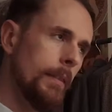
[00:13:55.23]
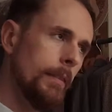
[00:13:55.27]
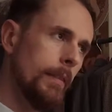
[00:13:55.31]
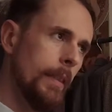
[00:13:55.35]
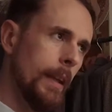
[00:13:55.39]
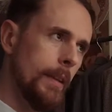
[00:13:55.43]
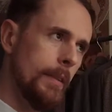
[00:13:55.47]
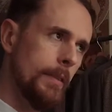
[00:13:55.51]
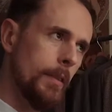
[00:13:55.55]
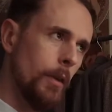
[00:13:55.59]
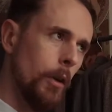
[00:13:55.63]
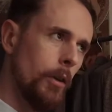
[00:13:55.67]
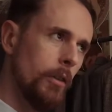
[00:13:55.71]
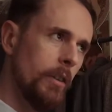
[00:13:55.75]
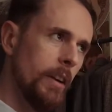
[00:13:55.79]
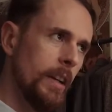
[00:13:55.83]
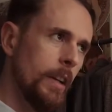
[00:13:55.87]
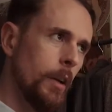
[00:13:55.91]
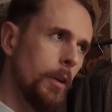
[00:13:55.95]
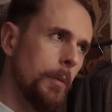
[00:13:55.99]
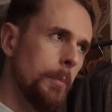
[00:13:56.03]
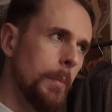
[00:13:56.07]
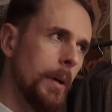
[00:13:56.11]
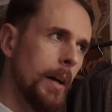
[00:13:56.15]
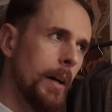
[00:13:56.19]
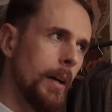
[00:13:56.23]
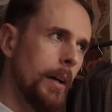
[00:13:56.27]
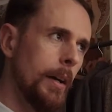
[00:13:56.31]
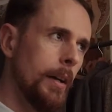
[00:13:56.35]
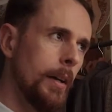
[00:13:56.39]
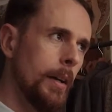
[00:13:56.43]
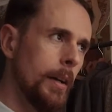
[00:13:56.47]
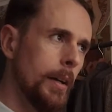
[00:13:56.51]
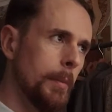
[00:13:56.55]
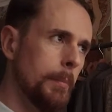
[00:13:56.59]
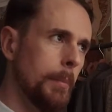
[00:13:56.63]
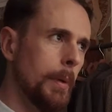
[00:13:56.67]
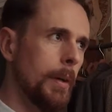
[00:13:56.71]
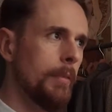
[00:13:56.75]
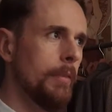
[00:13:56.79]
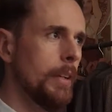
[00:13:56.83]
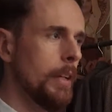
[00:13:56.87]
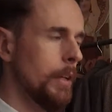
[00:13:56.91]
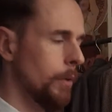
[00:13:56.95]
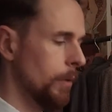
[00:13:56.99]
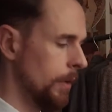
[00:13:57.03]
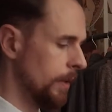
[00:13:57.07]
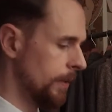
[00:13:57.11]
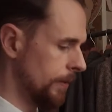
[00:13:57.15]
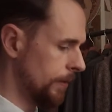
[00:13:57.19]
that's already on my
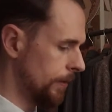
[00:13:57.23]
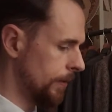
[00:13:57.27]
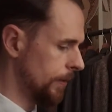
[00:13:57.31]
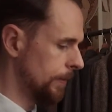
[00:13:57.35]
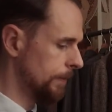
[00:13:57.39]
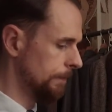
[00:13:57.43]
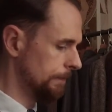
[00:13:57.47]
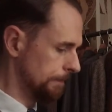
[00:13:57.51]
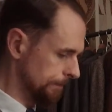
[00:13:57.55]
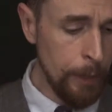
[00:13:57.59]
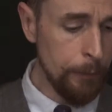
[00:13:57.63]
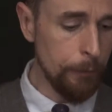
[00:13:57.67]
video list.